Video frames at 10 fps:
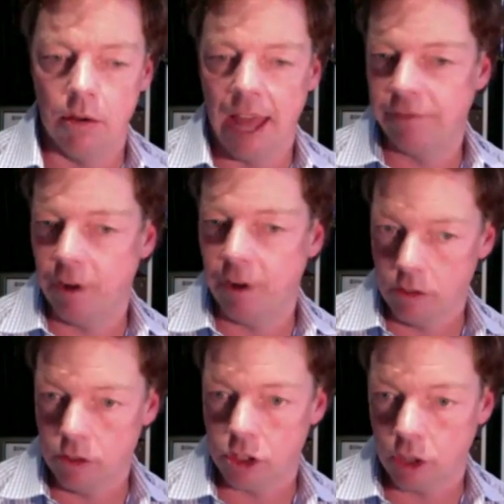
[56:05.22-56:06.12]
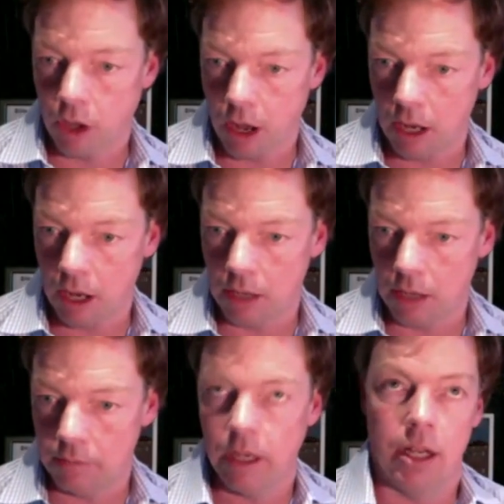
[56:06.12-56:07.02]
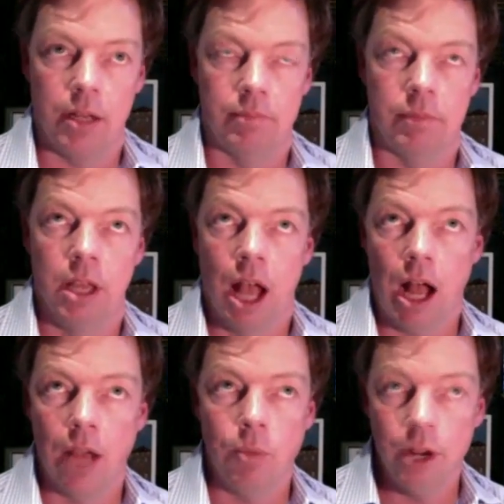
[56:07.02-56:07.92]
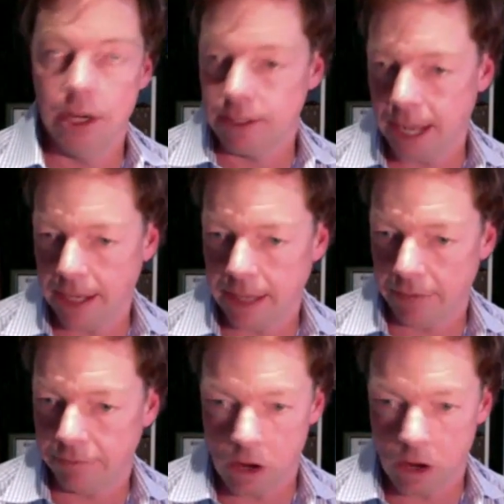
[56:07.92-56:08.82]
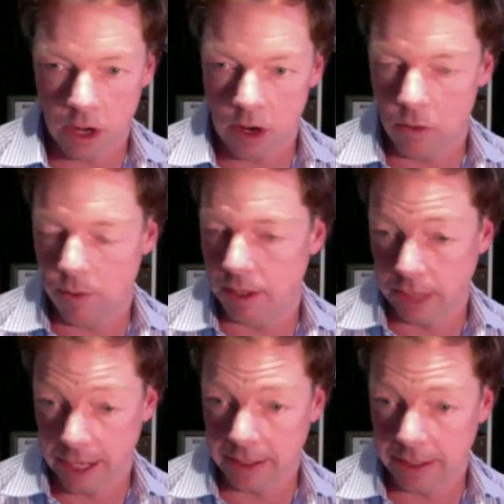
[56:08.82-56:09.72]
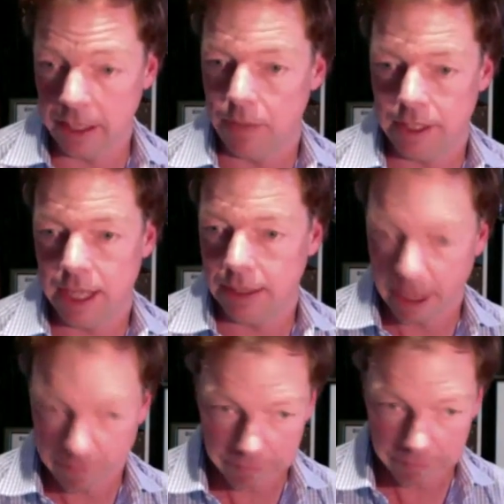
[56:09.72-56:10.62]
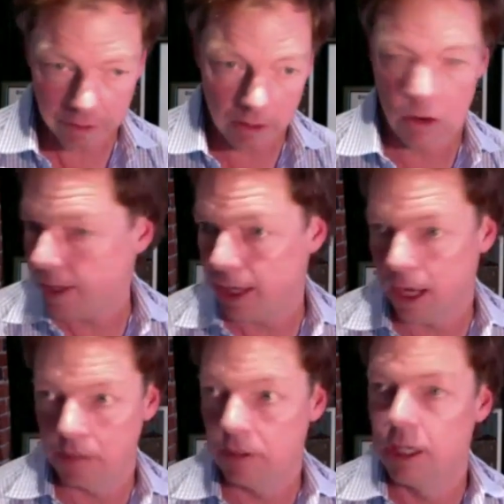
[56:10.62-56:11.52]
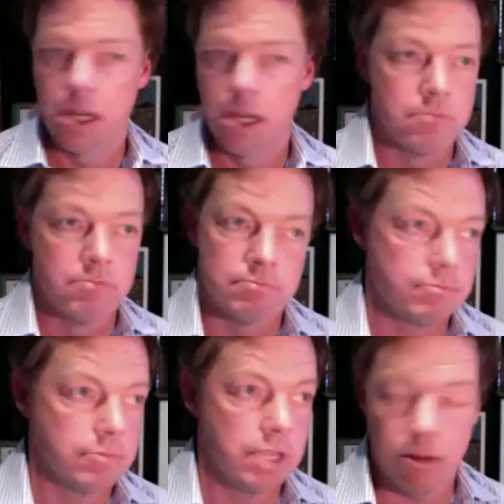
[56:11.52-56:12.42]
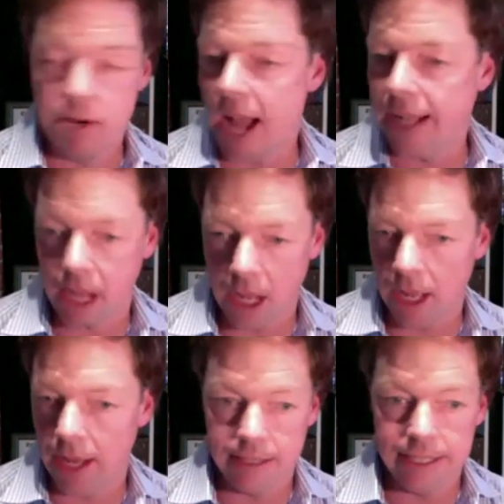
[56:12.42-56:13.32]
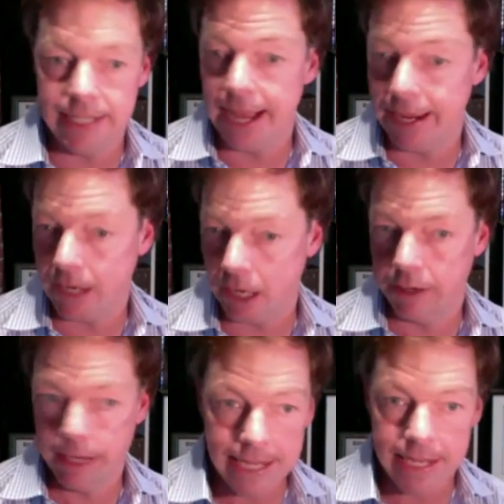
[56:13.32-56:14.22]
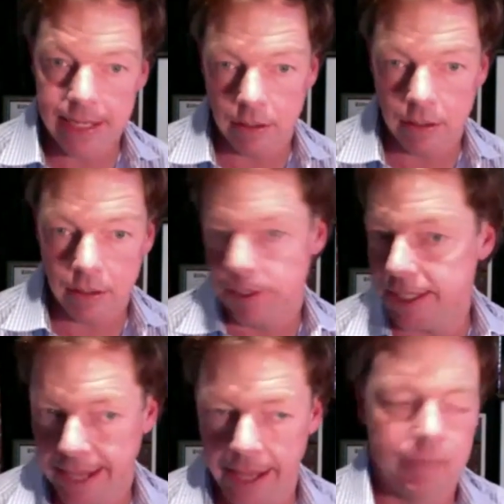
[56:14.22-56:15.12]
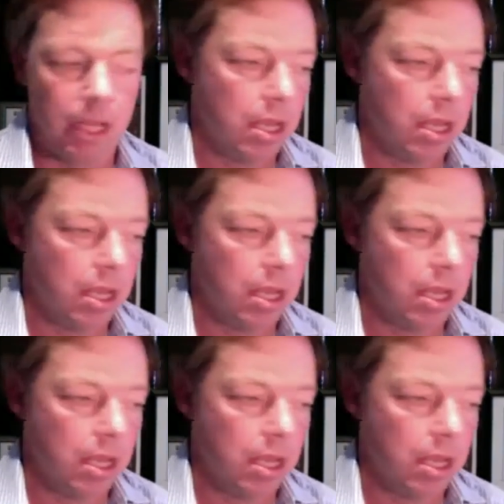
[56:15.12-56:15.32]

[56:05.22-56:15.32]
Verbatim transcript: that photo you just saw, um, I wouldn't take that photo with a Leica. I would take that photo with a, you know, Nikon D800E or D10.